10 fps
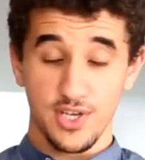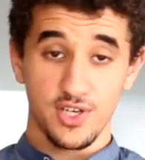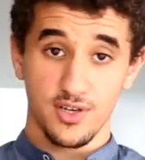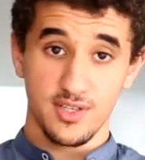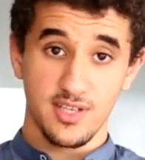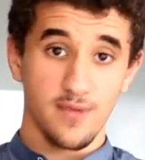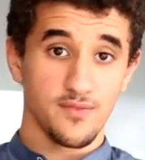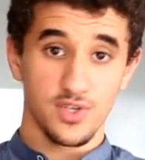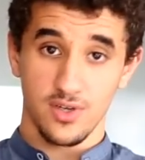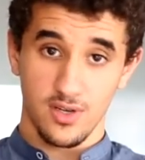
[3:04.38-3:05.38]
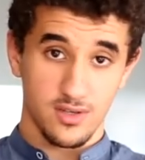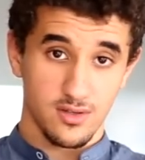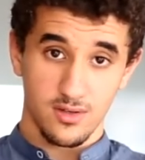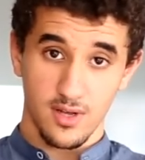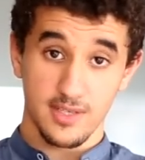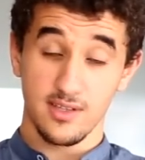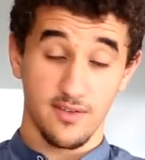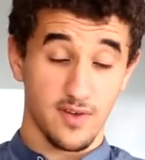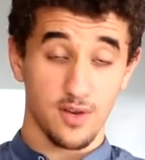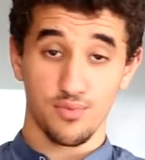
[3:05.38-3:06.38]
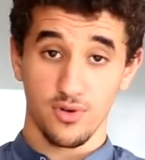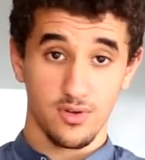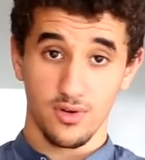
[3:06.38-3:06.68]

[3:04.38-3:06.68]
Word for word: I share the same vision and as a developer,